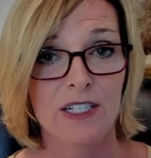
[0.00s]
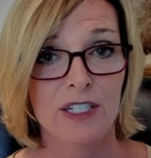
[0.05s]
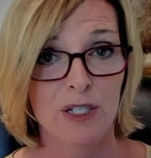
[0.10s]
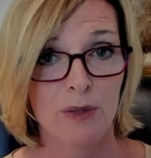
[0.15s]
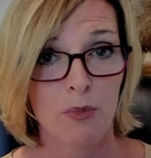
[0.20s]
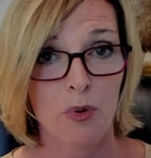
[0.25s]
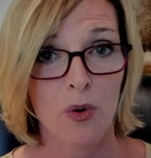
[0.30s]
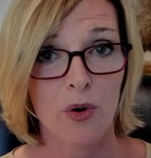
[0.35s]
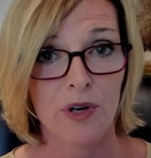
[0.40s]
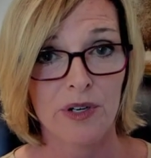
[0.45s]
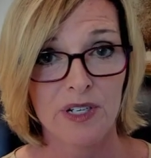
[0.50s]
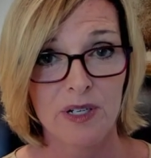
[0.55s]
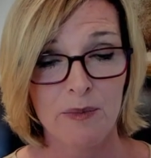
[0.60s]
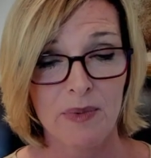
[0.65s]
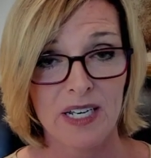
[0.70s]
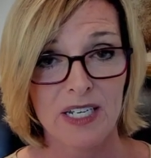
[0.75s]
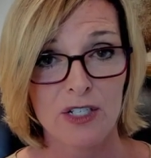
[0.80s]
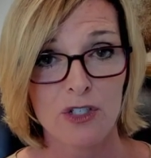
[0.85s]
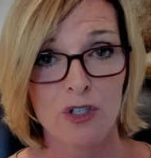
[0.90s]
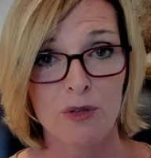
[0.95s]
to porn and
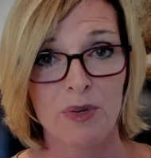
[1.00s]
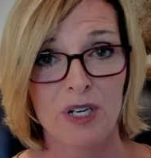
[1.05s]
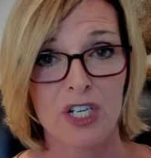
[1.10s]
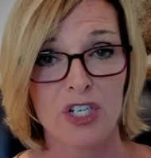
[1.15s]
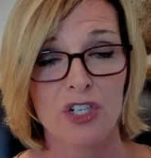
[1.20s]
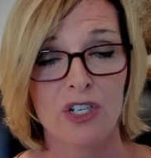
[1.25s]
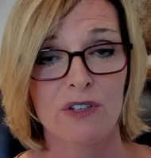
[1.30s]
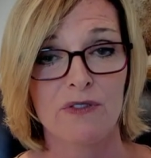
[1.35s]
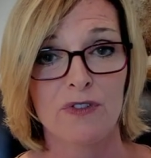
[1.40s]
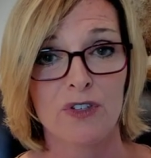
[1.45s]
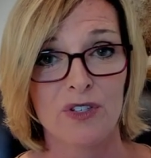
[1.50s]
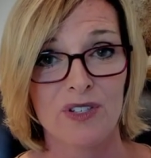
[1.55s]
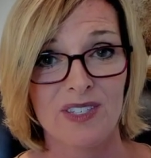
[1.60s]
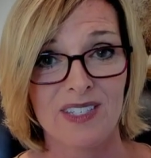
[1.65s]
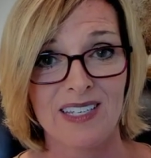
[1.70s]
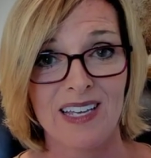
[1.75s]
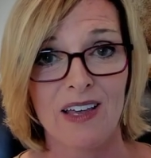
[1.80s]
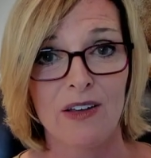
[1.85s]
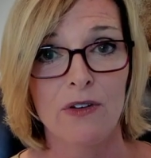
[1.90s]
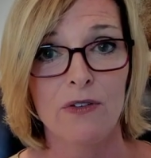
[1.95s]
masturbation for
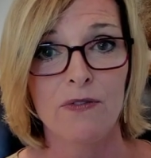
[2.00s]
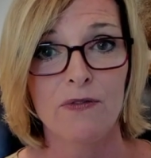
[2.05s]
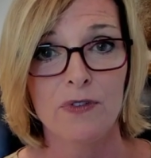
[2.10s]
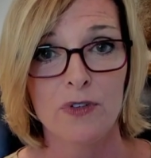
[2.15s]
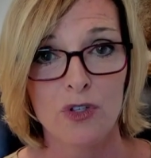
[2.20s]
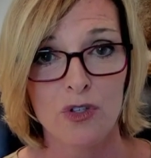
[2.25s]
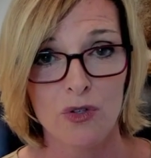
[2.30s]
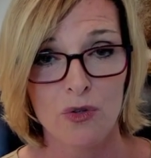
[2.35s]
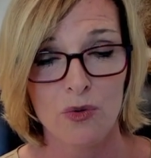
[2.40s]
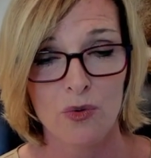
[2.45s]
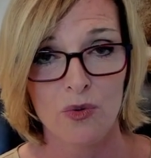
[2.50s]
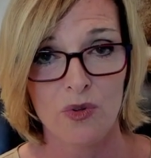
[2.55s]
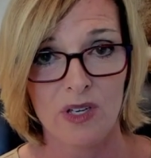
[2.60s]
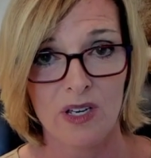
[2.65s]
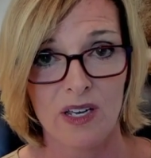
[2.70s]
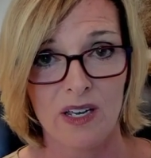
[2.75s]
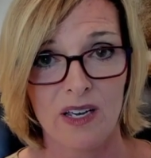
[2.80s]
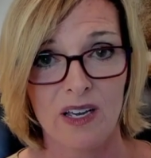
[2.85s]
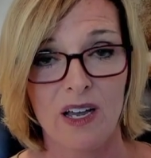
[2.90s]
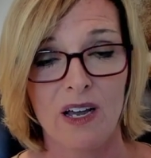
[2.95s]
self
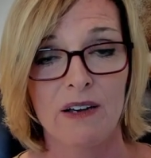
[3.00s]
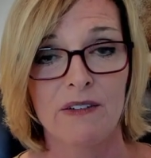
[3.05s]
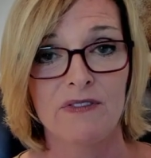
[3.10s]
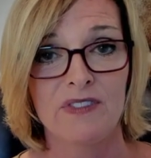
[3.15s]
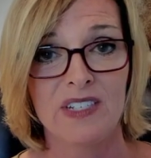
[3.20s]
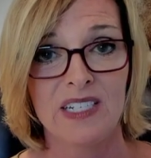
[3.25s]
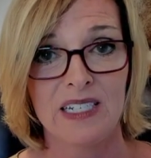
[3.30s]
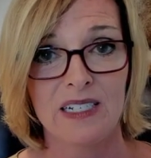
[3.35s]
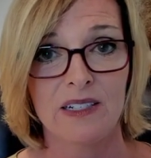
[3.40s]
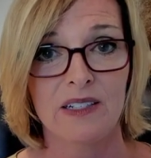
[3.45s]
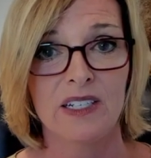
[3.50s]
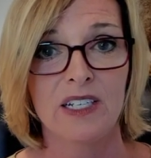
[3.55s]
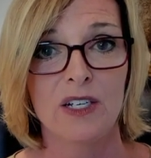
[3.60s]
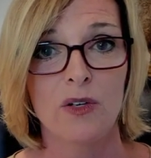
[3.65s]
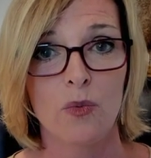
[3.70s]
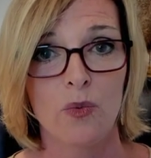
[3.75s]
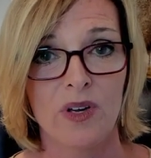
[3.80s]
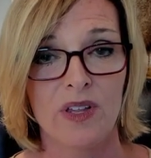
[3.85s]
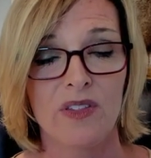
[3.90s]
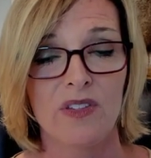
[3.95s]
soothing of
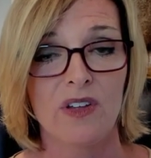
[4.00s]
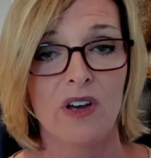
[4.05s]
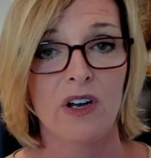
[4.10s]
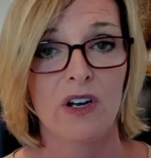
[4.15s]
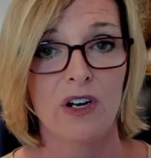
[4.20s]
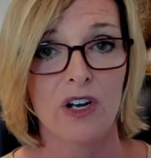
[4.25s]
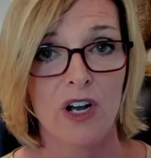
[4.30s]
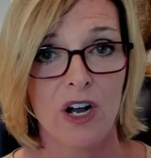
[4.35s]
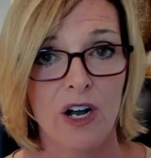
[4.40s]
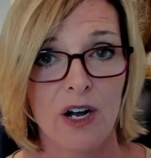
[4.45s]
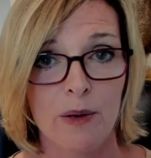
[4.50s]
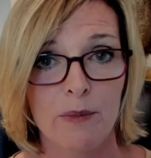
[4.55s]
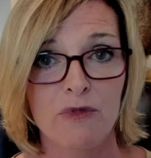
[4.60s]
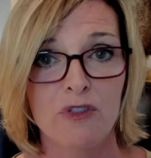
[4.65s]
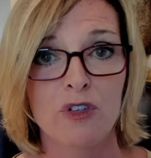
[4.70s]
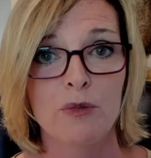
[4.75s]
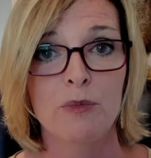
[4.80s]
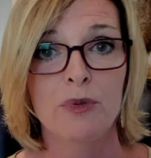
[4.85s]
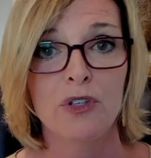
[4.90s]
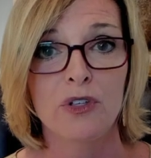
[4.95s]
dealing with
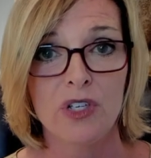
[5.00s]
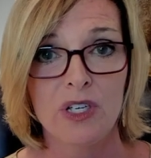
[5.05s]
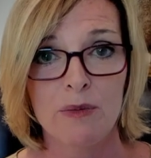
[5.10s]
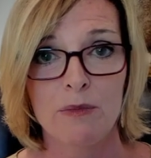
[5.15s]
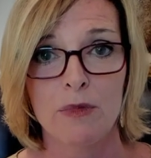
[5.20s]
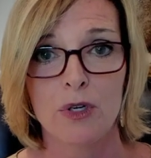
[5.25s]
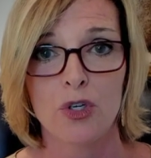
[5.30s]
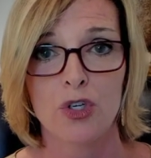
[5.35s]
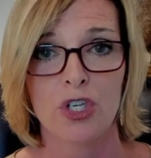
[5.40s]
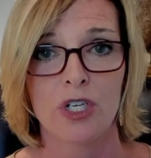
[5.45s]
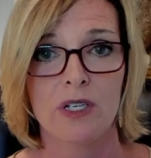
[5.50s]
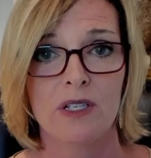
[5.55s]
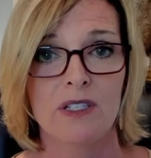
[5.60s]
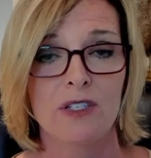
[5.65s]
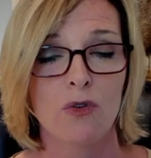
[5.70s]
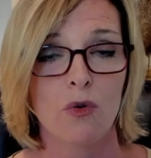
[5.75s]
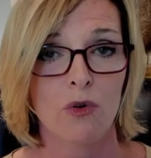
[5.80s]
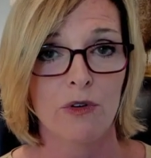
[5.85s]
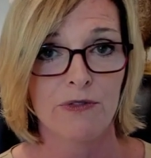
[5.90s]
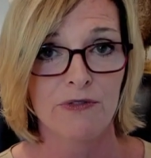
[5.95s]
uncomfortable
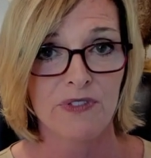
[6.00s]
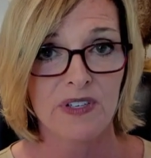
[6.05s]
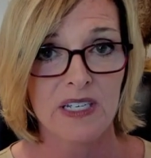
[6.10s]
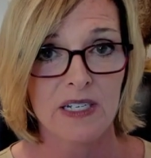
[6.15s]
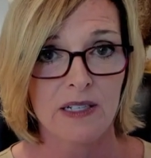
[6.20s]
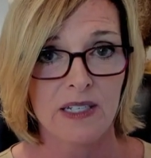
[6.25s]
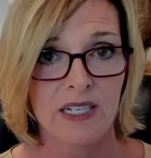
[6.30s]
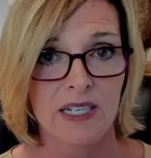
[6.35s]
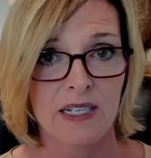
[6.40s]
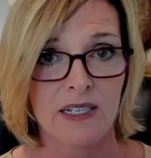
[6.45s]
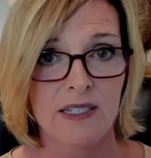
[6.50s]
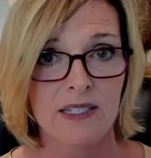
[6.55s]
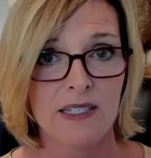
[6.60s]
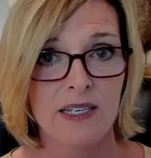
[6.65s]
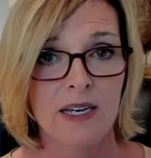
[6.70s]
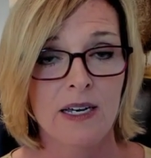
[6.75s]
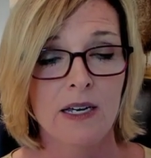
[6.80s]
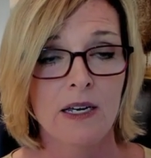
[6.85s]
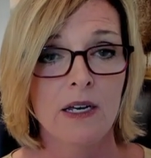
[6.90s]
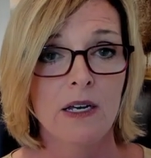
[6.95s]
emotions or feelings
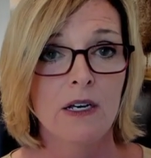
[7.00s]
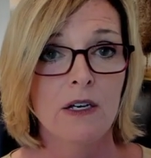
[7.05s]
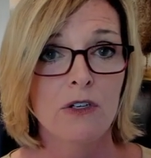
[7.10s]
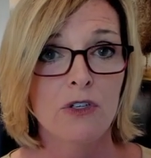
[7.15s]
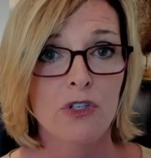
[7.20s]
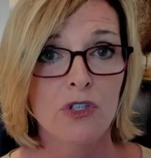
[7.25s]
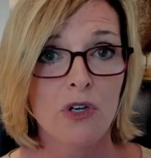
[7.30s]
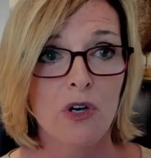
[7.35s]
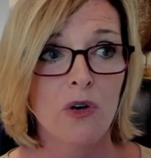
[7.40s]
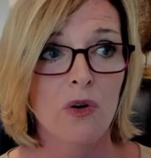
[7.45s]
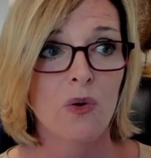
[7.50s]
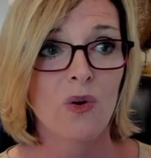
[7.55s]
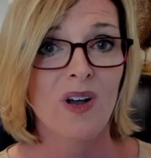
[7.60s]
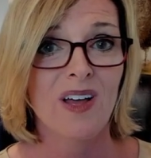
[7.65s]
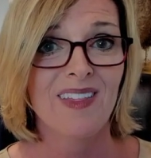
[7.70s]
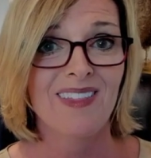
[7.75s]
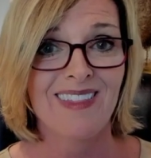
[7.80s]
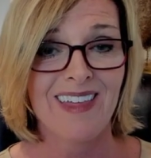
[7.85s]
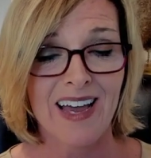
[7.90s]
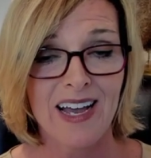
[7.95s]
so
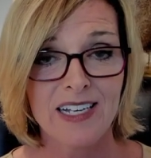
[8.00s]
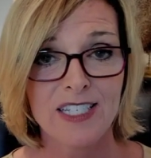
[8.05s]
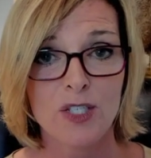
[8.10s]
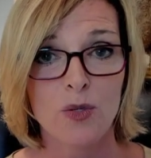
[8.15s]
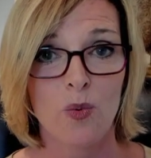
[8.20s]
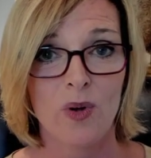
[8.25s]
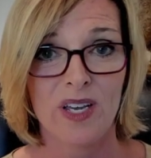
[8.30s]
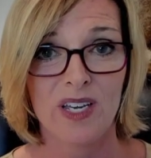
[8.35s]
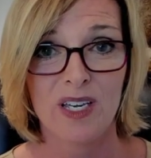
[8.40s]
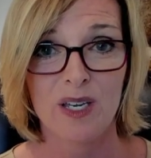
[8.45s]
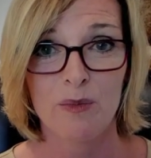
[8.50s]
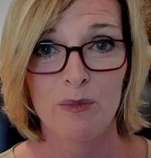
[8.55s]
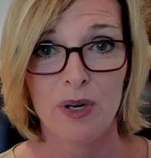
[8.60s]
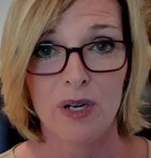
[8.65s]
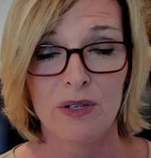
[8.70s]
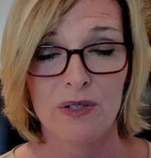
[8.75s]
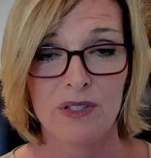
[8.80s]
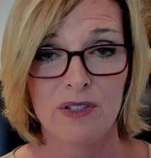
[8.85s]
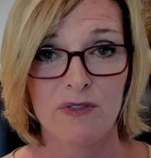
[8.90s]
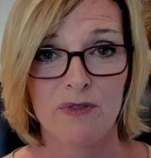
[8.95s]
that's when
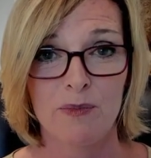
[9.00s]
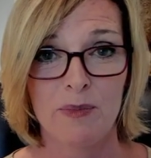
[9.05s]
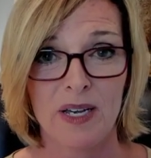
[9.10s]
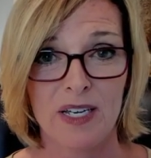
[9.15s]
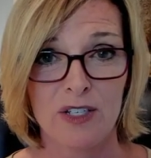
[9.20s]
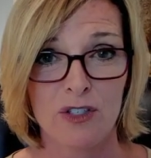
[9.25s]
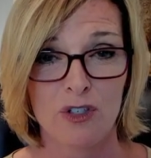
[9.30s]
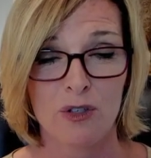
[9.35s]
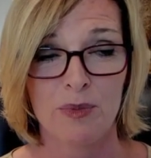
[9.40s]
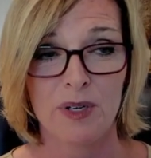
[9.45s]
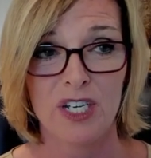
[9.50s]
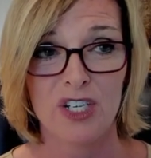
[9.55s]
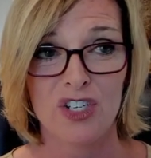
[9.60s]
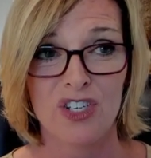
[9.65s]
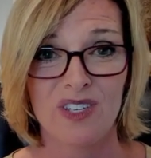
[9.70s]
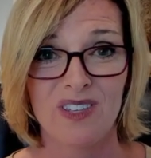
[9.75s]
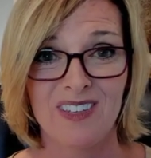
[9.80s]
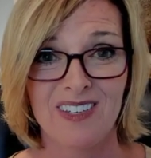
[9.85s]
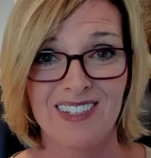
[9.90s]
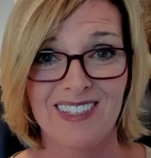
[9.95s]
compulsive
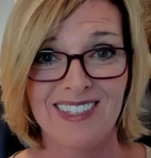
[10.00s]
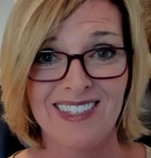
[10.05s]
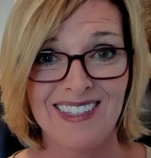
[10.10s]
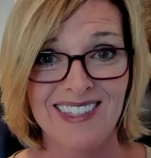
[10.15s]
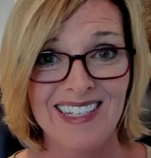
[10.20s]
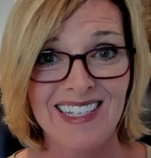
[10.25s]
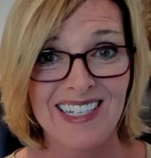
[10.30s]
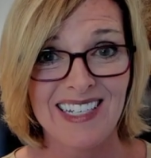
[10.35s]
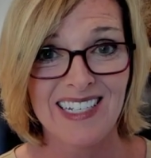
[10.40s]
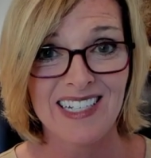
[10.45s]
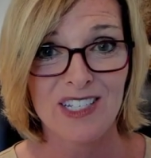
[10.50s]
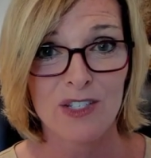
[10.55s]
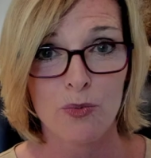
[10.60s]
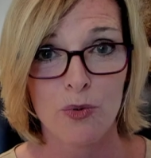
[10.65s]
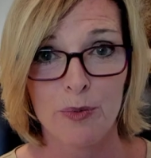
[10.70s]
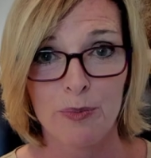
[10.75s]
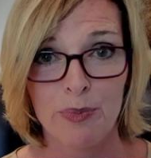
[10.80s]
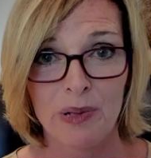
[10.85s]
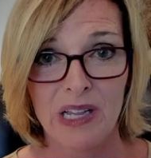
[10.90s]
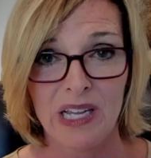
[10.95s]
masturbation, the seeds
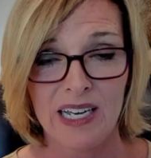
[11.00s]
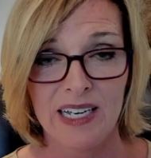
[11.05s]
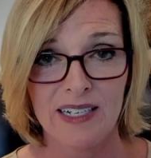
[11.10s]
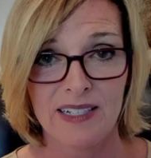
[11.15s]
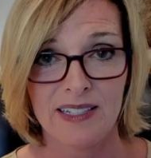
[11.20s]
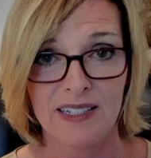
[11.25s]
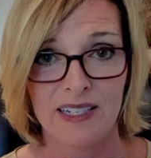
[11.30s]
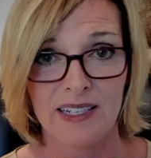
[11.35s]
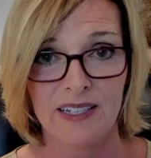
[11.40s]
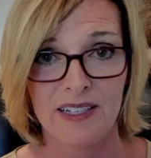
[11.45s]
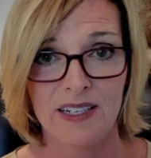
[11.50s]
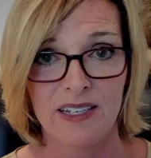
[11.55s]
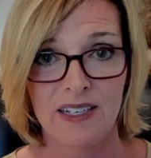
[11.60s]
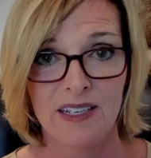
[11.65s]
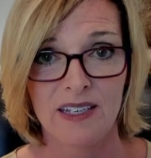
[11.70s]
were planted